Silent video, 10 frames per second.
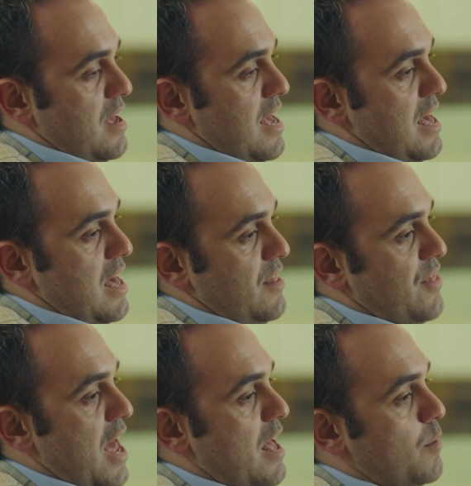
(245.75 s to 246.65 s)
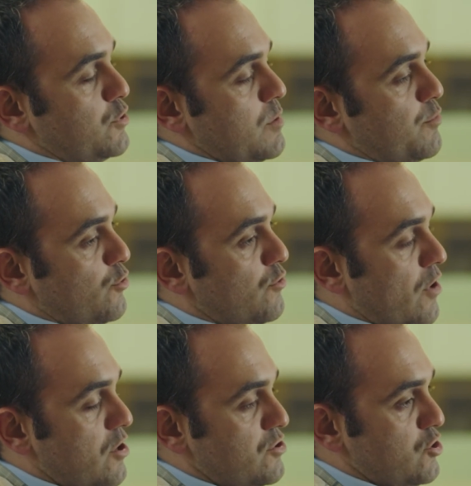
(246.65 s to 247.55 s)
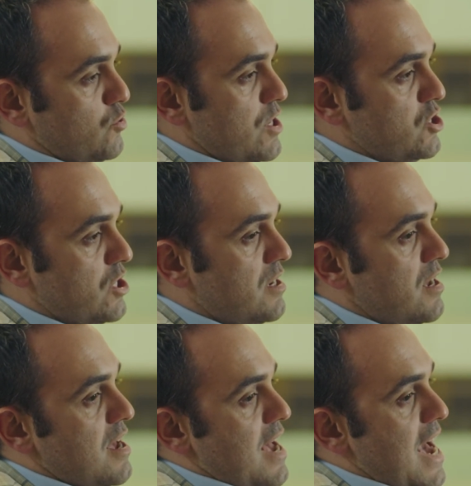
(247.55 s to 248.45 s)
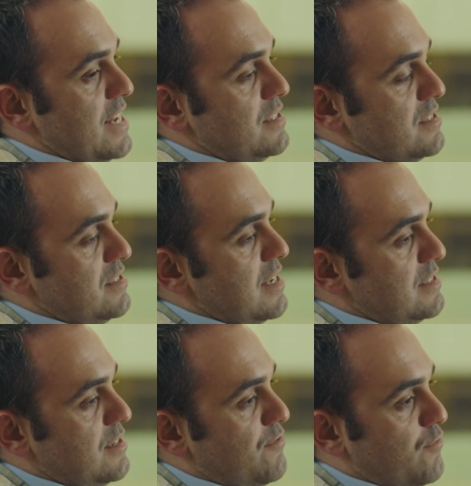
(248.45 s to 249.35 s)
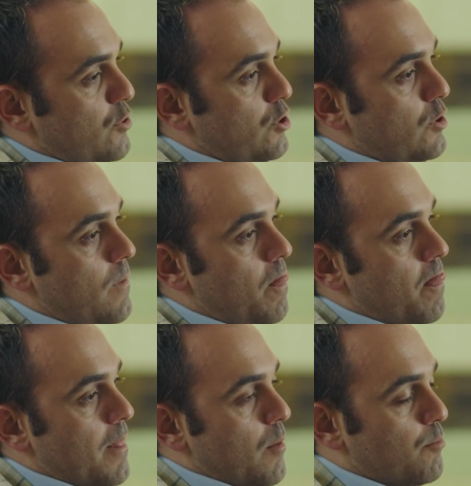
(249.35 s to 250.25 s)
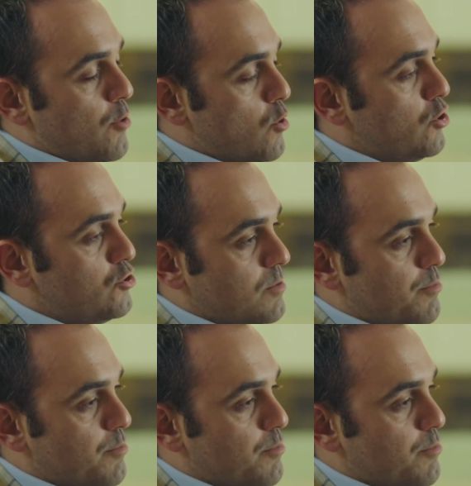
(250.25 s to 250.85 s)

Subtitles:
and that helps improve our situation, and it's incentive for brokers to